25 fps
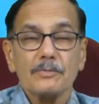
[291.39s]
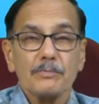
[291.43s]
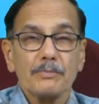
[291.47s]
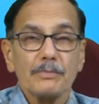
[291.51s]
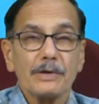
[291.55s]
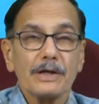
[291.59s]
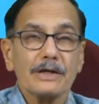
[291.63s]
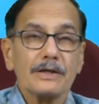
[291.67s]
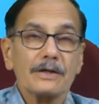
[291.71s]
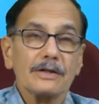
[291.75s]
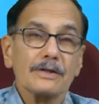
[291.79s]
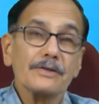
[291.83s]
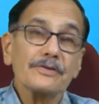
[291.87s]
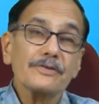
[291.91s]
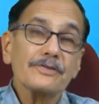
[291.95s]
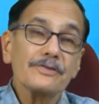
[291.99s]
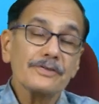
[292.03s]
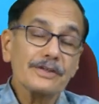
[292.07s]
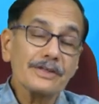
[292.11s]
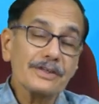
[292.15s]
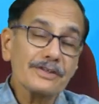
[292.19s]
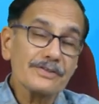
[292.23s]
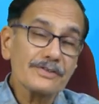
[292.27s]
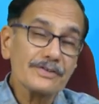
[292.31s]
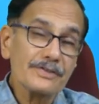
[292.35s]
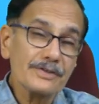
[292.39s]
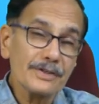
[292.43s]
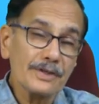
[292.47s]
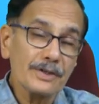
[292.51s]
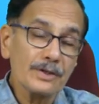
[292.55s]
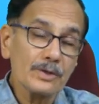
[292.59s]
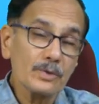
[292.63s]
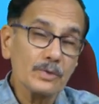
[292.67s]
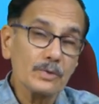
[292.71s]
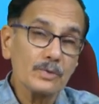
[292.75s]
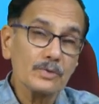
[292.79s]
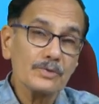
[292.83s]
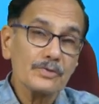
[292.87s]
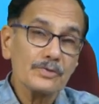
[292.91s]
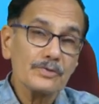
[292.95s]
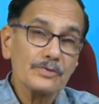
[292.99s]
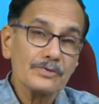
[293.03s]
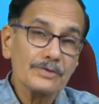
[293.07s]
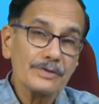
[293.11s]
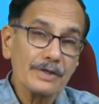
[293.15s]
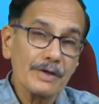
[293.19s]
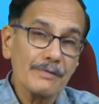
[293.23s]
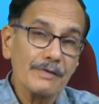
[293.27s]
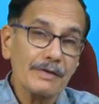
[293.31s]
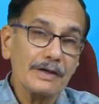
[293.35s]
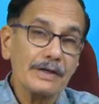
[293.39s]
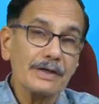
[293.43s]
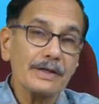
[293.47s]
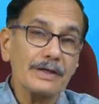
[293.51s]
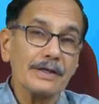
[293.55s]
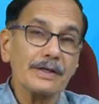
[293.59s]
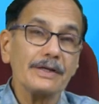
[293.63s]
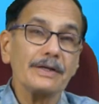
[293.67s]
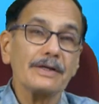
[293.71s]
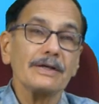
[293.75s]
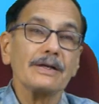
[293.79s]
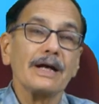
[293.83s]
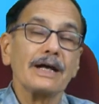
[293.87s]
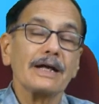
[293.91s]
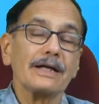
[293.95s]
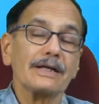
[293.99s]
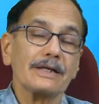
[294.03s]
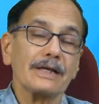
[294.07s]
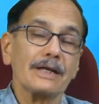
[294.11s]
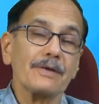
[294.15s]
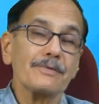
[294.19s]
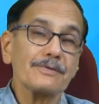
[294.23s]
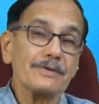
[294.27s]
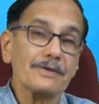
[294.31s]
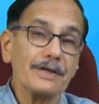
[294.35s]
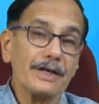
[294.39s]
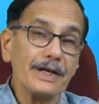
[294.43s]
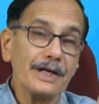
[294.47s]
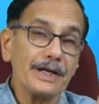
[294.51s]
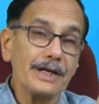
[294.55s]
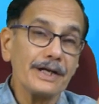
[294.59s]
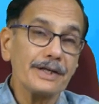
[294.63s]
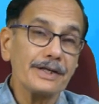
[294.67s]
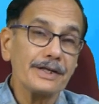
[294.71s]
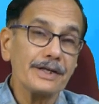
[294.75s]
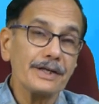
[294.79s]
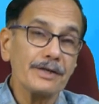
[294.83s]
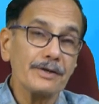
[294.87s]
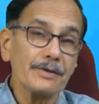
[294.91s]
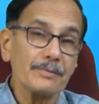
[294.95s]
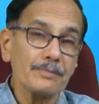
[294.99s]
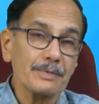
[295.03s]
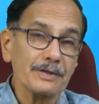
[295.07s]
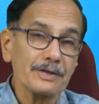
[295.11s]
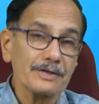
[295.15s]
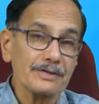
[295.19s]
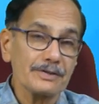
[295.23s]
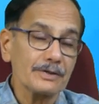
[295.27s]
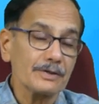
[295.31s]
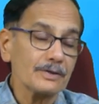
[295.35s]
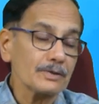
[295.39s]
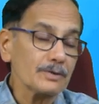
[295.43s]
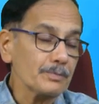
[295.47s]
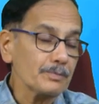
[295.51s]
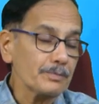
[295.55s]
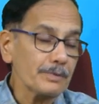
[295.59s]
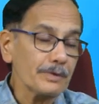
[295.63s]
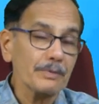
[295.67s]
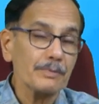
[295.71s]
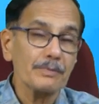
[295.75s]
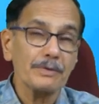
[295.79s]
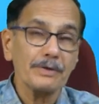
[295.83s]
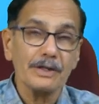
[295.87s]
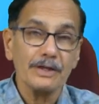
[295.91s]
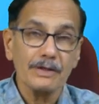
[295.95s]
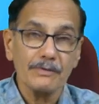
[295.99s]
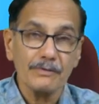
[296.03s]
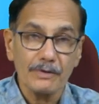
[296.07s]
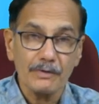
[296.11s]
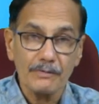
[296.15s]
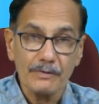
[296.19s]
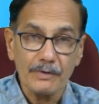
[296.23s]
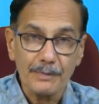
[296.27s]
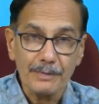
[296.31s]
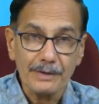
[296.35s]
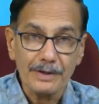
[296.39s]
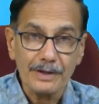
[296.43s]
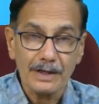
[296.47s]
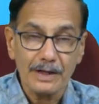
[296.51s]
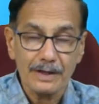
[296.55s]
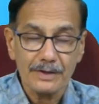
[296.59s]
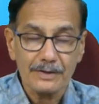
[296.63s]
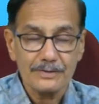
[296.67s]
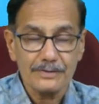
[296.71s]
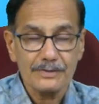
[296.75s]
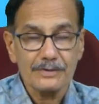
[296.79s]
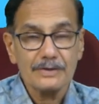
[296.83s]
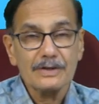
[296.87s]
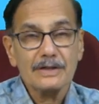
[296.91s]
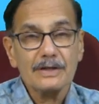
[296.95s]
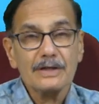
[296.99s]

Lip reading: but 60 to 70, at times 80% of people in our webinars,